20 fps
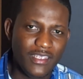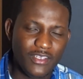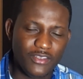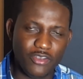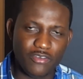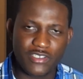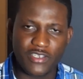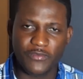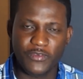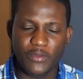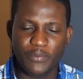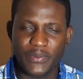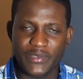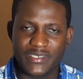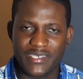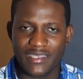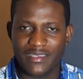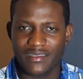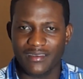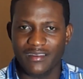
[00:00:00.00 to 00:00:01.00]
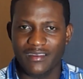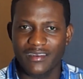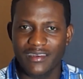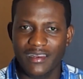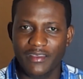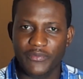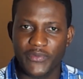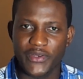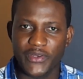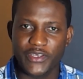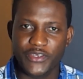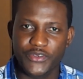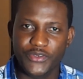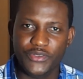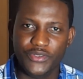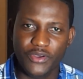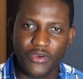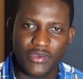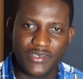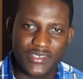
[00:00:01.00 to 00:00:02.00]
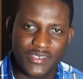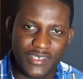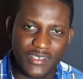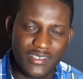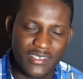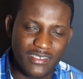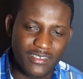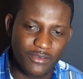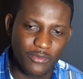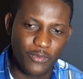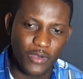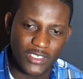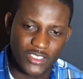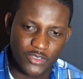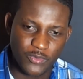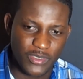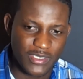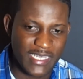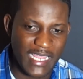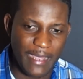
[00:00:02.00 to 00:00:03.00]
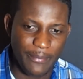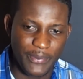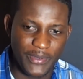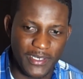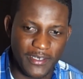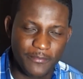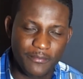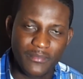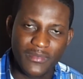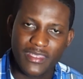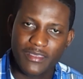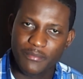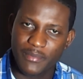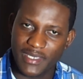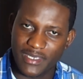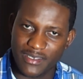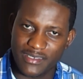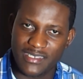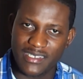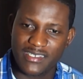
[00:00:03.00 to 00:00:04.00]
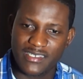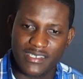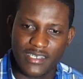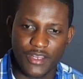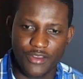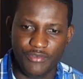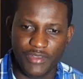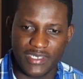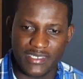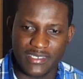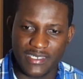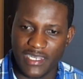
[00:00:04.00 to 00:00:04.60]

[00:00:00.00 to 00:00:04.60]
Those of you particularly living in New York City, to watch what's happening, because it's serious.